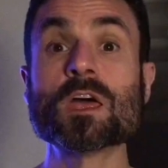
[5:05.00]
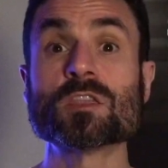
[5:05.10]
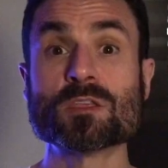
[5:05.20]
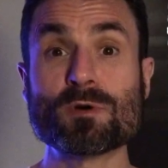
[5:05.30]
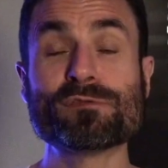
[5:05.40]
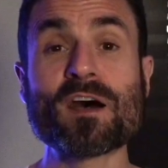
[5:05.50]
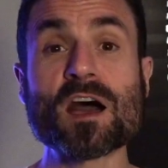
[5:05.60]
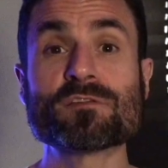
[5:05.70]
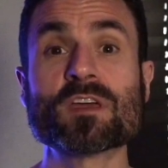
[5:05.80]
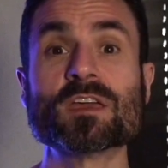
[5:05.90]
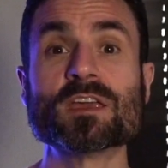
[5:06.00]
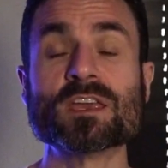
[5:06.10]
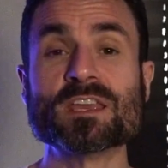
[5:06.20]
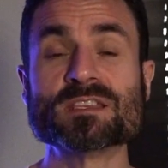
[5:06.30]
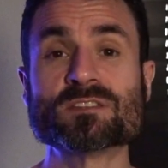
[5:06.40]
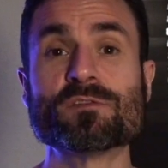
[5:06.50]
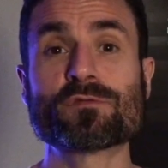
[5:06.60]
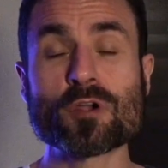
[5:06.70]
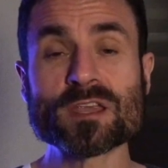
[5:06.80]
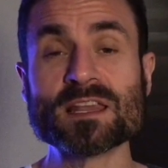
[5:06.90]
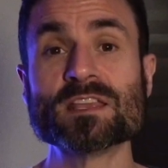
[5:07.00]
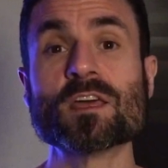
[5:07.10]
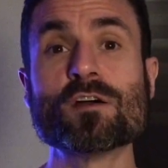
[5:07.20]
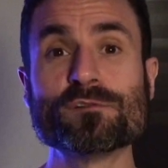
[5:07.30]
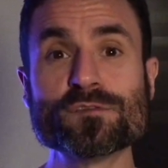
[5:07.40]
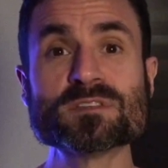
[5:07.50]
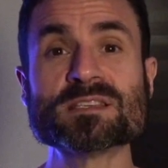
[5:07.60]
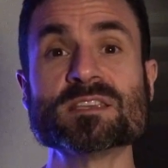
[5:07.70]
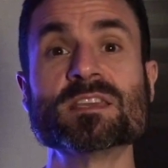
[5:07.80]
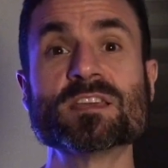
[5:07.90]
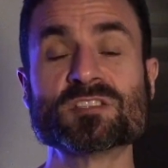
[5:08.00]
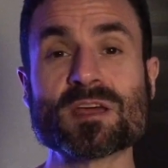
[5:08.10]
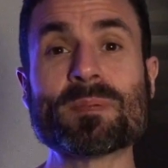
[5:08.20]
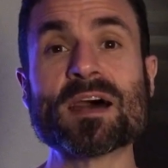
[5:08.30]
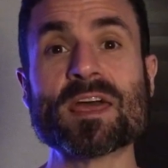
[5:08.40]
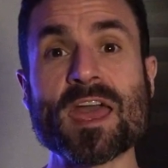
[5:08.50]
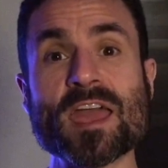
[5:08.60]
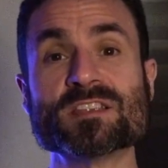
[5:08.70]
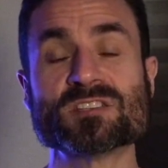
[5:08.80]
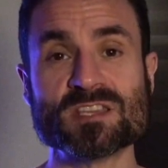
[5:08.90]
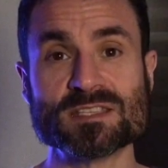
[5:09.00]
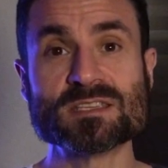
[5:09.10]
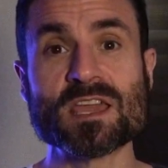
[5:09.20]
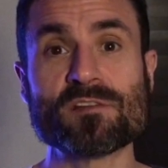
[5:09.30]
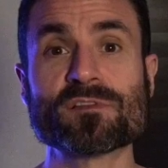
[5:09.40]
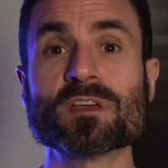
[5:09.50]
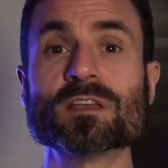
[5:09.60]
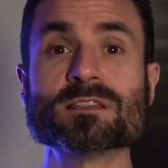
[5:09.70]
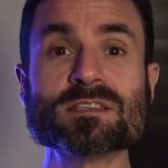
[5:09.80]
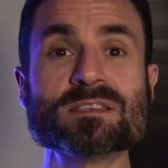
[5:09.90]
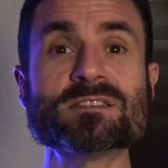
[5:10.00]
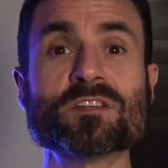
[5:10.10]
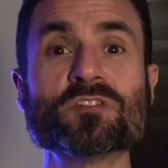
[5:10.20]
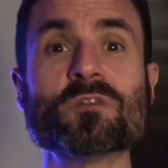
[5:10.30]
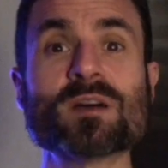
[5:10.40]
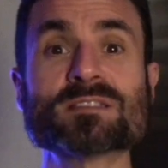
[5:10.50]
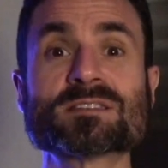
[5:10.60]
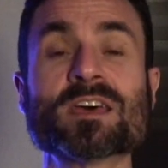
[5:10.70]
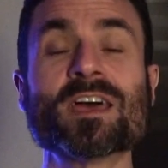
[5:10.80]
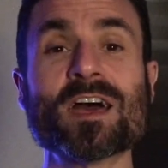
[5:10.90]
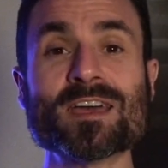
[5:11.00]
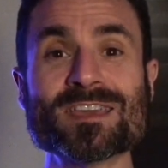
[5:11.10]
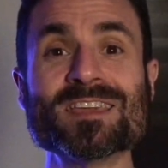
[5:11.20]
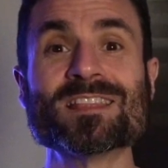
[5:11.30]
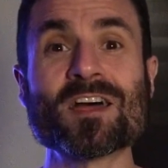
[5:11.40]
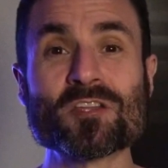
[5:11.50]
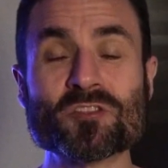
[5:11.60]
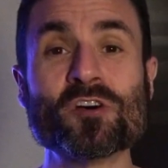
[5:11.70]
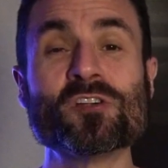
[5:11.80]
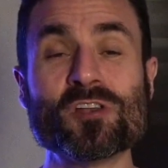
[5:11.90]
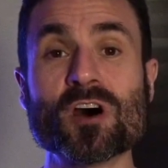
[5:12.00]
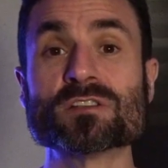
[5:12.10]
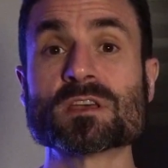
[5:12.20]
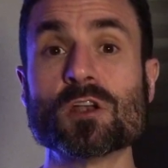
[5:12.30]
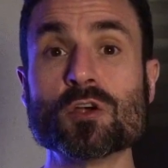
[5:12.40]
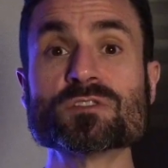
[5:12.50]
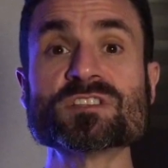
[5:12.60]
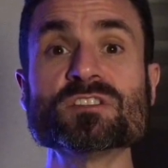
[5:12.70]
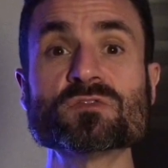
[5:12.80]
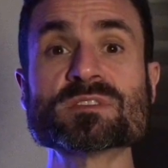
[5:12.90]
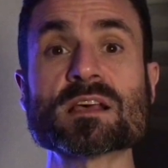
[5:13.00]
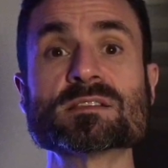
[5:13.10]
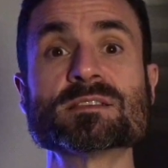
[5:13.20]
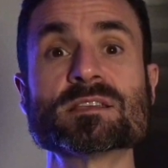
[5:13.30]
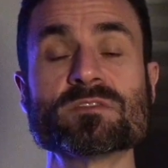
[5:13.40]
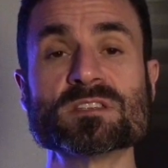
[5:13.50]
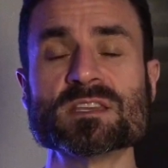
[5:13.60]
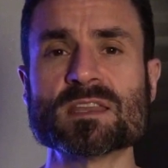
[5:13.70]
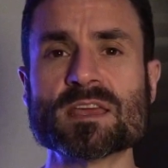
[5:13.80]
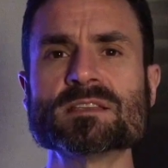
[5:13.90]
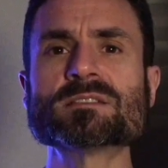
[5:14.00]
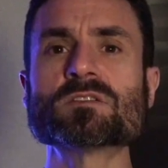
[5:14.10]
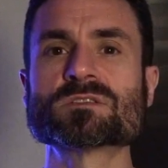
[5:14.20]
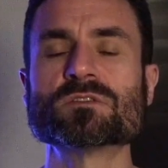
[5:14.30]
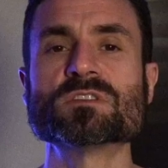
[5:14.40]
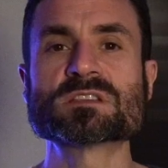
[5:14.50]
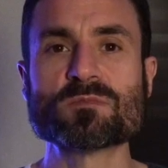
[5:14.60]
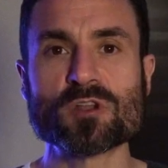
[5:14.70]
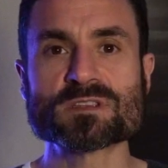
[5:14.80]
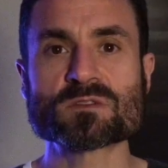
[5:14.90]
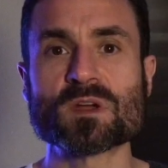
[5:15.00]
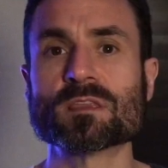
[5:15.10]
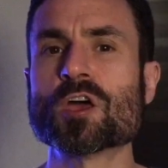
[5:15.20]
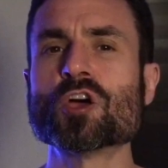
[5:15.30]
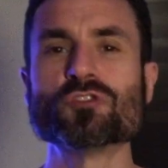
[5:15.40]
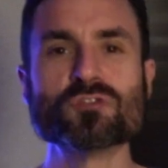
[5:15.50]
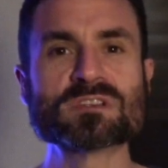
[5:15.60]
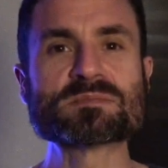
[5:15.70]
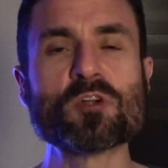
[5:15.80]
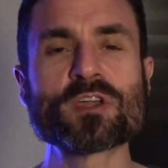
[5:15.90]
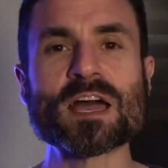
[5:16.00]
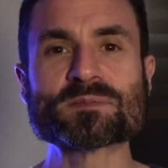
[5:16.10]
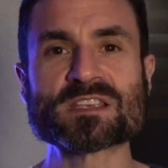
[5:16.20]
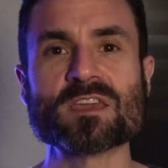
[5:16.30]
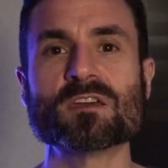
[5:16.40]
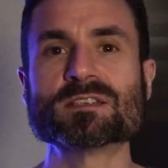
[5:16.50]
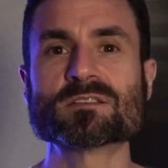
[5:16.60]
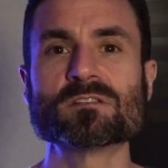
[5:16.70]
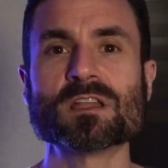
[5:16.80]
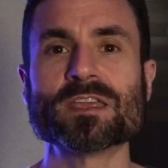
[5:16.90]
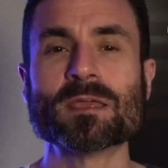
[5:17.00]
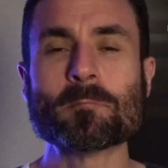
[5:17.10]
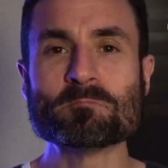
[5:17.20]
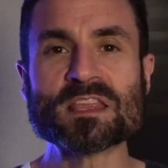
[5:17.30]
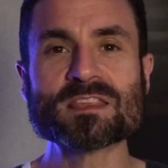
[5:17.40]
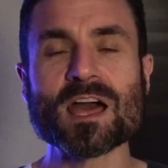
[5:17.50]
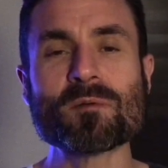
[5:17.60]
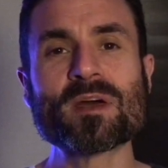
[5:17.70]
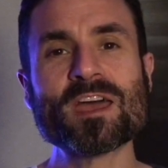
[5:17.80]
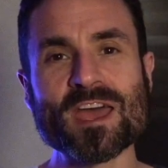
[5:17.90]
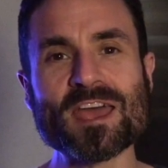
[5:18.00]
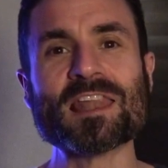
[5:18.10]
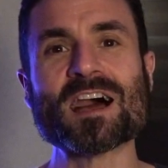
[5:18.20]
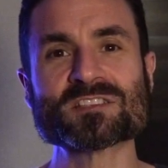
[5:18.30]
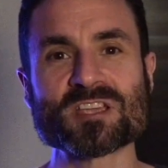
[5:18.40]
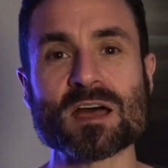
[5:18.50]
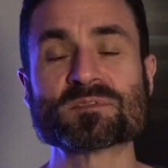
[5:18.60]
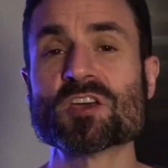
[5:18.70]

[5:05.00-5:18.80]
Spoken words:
Number 5 is the FRANKLIN FTSE Japan Edge ETF. This is the newest in the lot, launched in 2017, and it's also the smallest one. No small caps here, it's only mid cap and large caps.